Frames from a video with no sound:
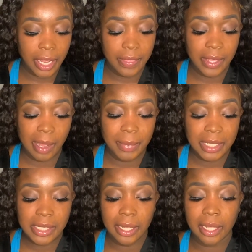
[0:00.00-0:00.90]
And then I'm gonna
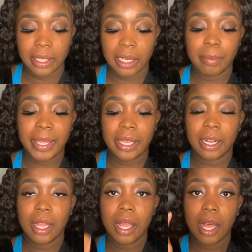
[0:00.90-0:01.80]
take a little
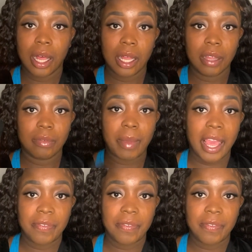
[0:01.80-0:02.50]
bit of my